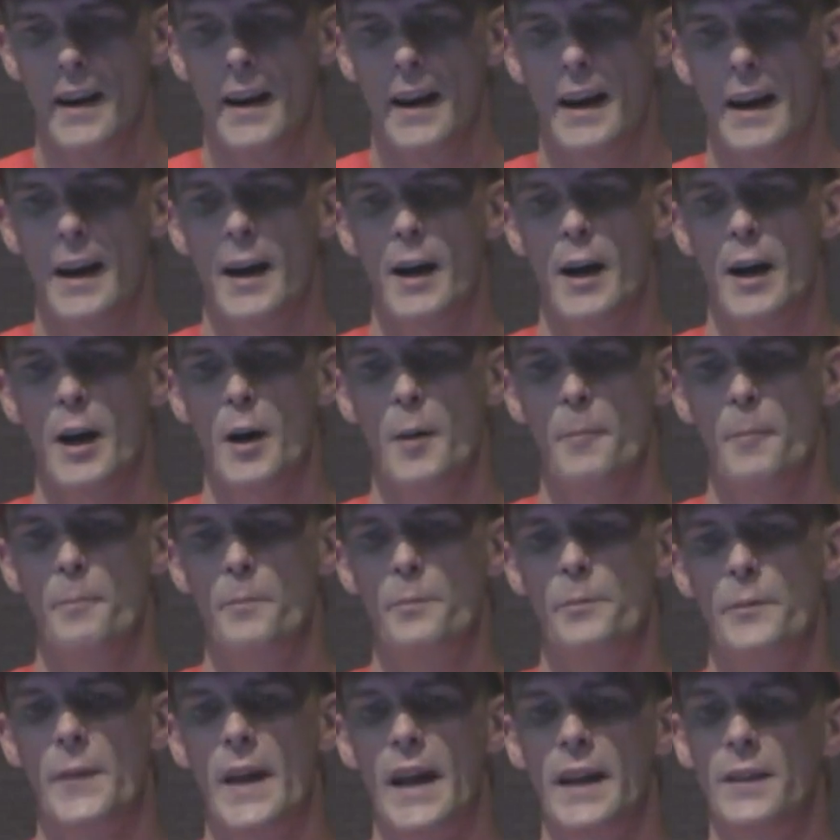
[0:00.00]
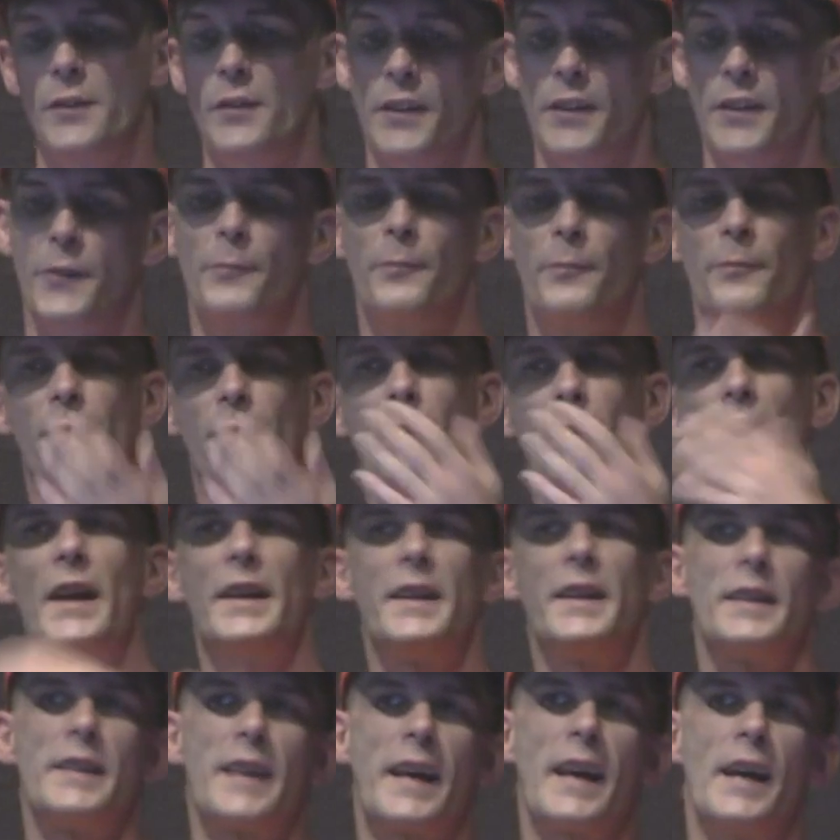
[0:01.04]
Um, and just
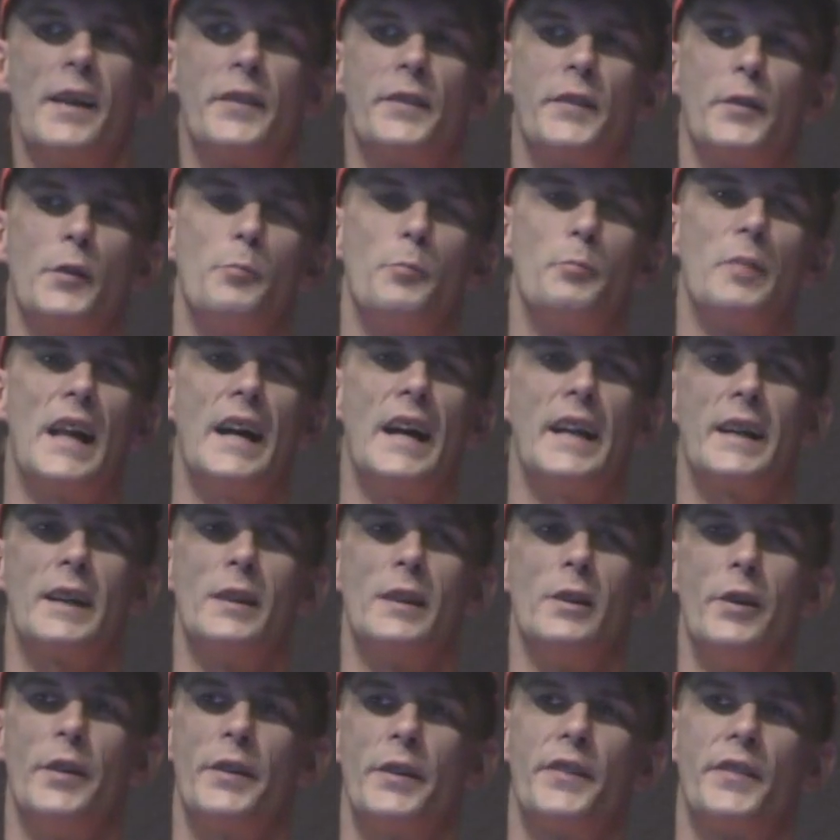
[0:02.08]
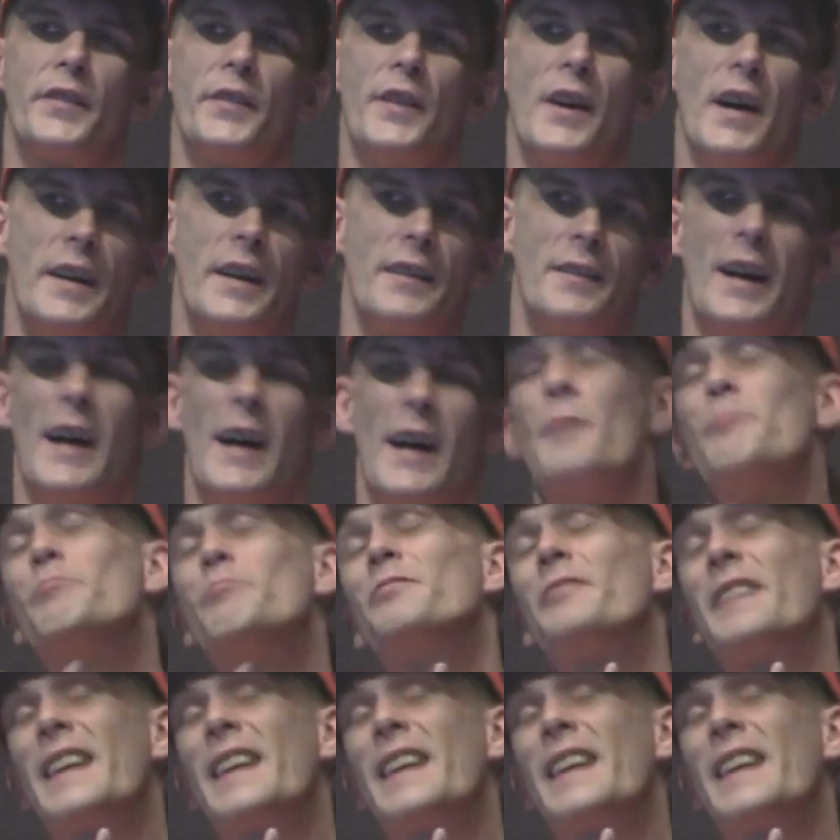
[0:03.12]
finding the council planning alerts site, uh,